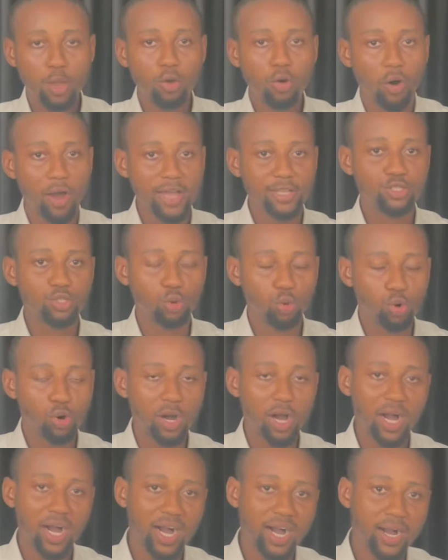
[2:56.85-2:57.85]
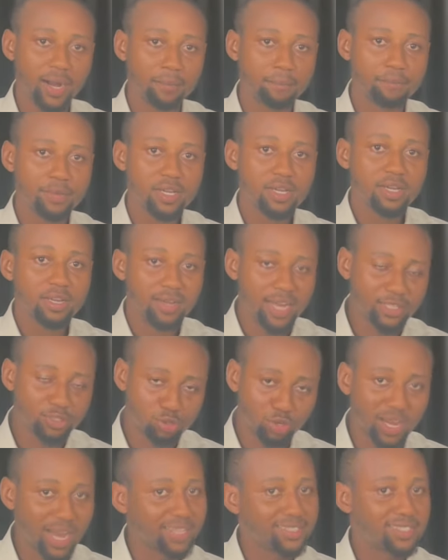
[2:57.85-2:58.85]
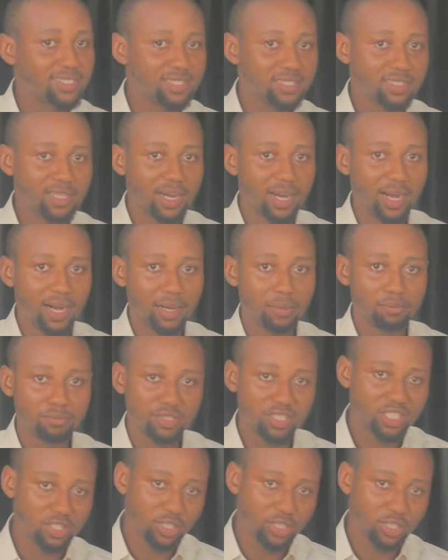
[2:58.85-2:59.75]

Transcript: Alright, so let's look at the